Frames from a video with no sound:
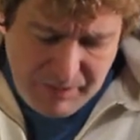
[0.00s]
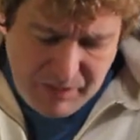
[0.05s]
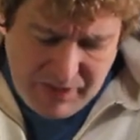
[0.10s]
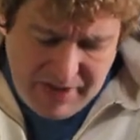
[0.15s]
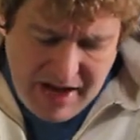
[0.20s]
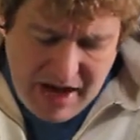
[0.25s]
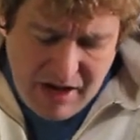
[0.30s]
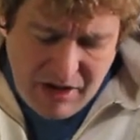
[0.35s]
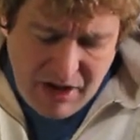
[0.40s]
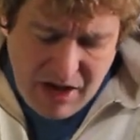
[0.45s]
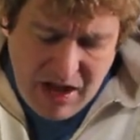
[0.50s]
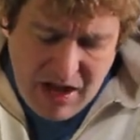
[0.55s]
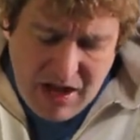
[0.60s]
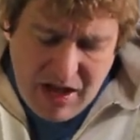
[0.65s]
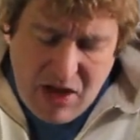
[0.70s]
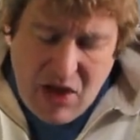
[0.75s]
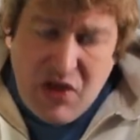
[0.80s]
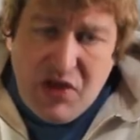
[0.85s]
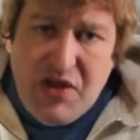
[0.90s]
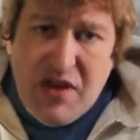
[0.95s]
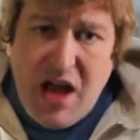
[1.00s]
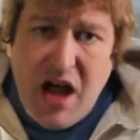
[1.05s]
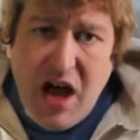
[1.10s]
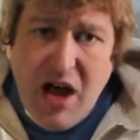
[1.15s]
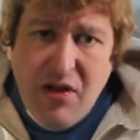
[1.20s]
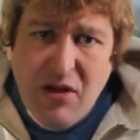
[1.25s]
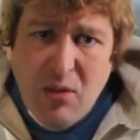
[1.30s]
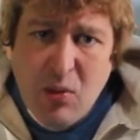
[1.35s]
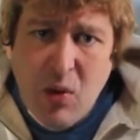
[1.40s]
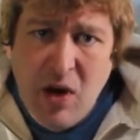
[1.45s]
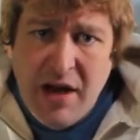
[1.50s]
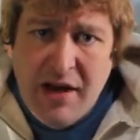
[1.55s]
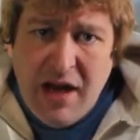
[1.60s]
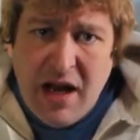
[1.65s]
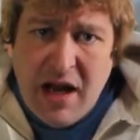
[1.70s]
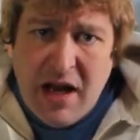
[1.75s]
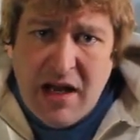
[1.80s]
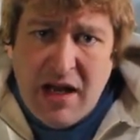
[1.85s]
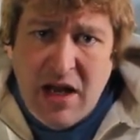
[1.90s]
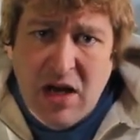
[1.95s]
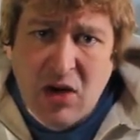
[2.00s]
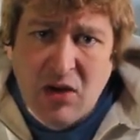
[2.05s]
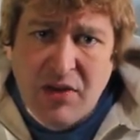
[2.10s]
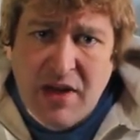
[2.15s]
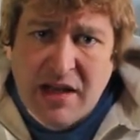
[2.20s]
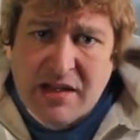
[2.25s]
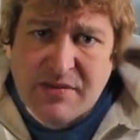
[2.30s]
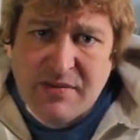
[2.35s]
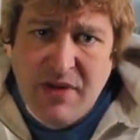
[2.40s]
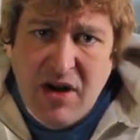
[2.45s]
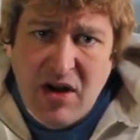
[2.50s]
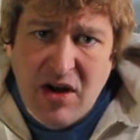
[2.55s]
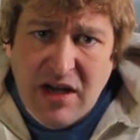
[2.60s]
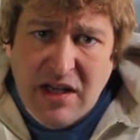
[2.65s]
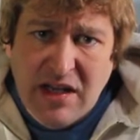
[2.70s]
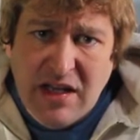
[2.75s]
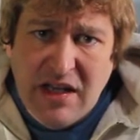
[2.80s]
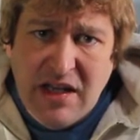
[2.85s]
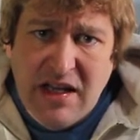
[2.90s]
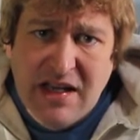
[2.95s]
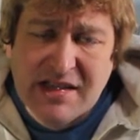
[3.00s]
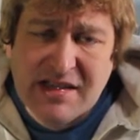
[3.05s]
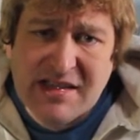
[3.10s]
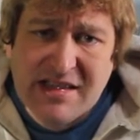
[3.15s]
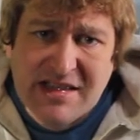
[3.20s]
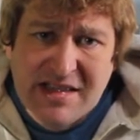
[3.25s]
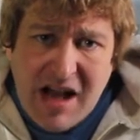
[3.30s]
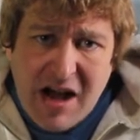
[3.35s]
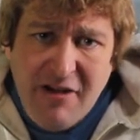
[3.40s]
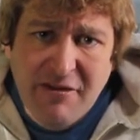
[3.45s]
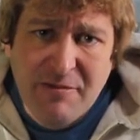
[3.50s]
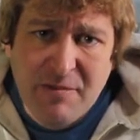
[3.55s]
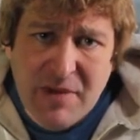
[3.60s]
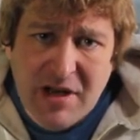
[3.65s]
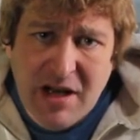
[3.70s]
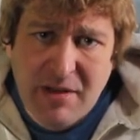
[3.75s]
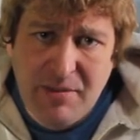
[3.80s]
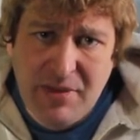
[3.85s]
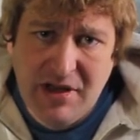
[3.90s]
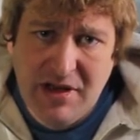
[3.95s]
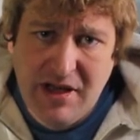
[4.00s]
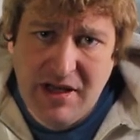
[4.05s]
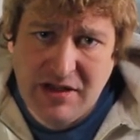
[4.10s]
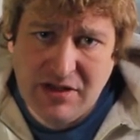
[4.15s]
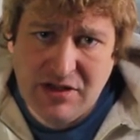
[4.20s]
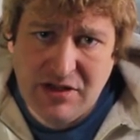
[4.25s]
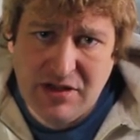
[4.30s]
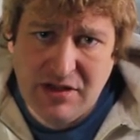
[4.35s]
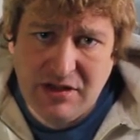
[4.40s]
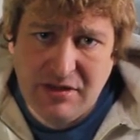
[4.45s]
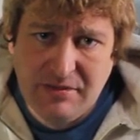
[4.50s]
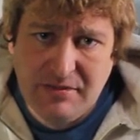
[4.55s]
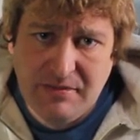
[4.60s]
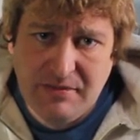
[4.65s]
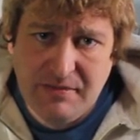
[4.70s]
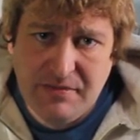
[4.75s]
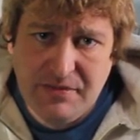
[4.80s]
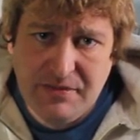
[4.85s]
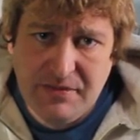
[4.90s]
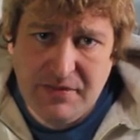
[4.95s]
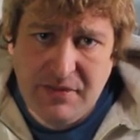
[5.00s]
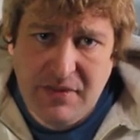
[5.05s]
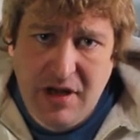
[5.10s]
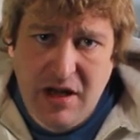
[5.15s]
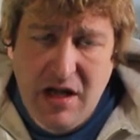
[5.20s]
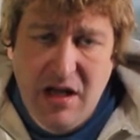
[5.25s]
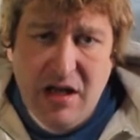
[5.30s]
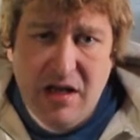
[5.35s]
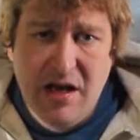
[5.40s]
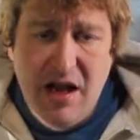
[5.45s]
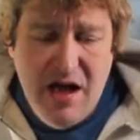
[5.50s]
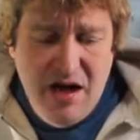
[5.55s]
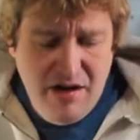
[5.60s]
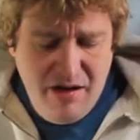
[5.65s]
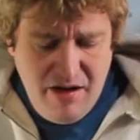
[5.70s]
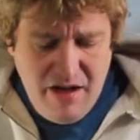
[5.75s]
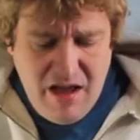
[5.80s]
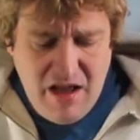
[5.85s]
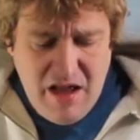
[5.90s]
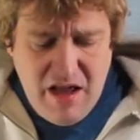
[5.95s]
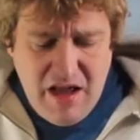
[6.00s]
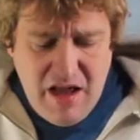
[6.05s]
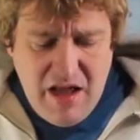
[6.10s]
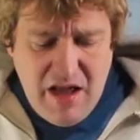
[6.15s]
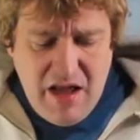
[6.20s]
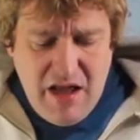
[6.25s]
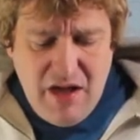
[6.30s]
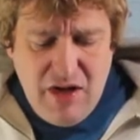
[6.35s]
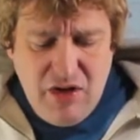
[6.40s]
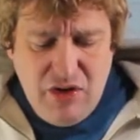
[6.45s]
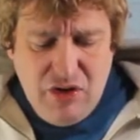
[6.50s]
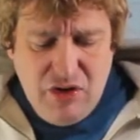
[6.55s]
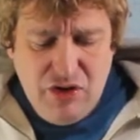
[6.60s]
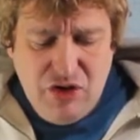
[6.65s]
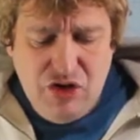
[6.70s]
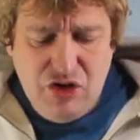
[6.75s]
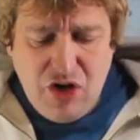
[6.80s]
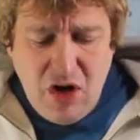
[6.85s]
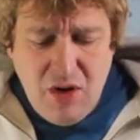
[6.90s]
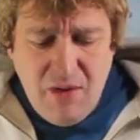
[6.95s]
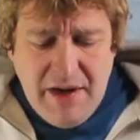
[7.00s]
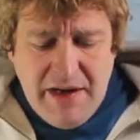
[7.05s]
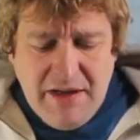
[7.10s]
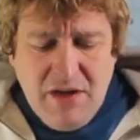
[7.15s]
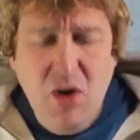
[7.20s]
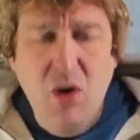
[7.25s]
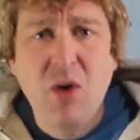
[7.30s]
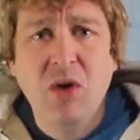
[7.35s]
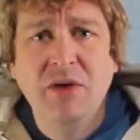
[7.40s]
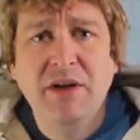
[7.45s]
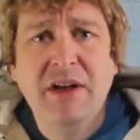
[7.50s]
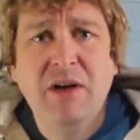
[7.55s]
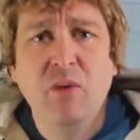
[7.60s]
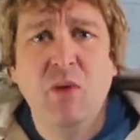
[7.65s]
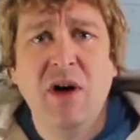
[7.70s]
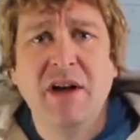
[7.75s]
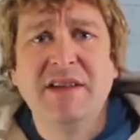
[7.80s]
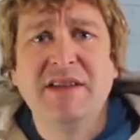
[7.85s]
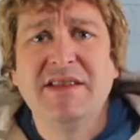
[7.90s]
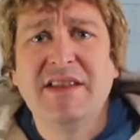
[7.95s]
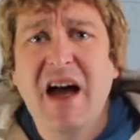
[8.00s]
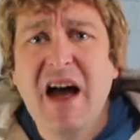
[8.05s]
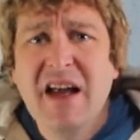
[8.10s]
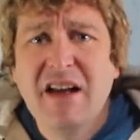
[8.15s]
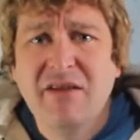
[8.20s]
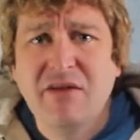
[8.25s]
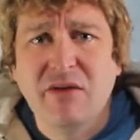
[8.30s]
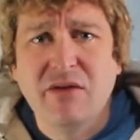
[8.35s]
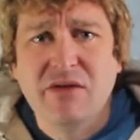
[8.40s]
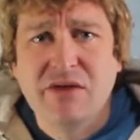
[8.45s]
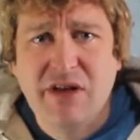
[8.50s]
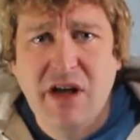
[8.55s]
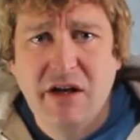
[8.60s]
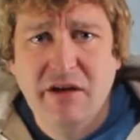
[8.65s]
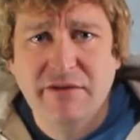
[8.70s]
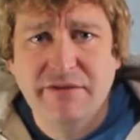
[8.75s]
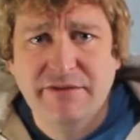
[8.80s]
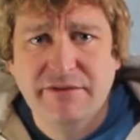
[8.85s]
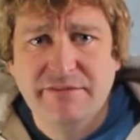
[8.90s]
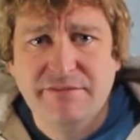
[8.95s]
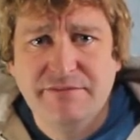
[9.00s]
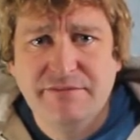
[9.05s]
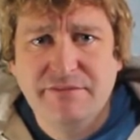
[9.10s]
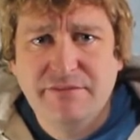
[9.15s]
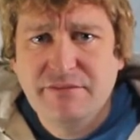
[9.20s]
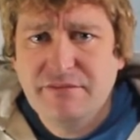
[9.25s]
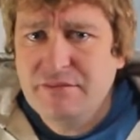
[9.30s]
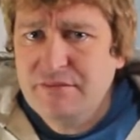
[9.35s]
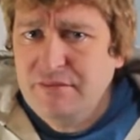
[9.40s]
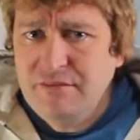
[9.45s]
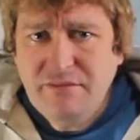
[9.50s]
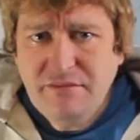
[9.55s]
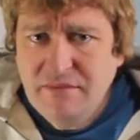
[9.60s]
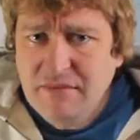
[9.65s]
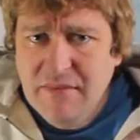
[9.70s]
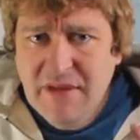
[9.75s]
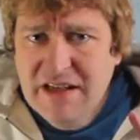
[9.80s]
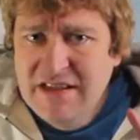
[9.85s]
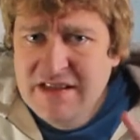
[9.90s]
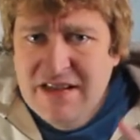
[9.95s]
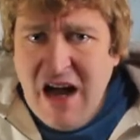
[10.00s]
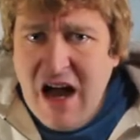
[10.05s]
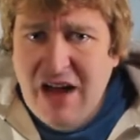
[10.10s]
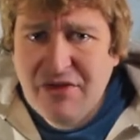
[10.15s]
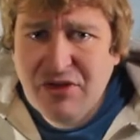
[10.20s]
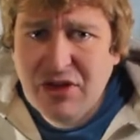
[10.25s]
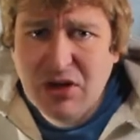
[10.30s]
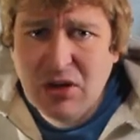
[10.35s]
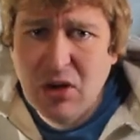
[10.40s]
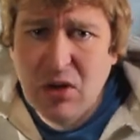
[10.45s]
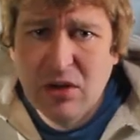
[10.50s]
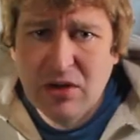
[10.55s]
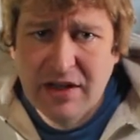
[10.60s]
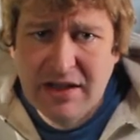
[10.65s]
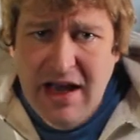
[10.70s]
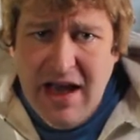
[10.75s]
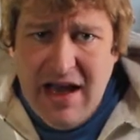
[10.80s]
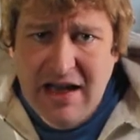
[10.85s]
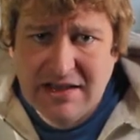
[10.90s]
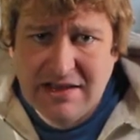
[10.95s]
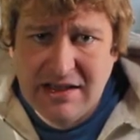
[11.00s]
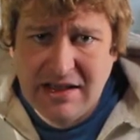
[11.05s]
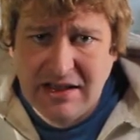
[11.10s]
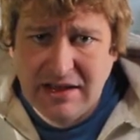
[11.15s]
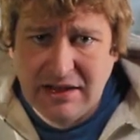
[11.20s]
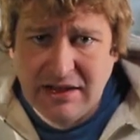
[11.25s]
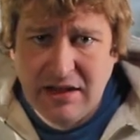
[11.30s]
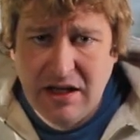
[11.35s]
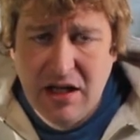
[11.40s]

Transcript: Now, the other one here that's very key is self-manipulation. Now, showing only one side of yourself is not the goal in acting.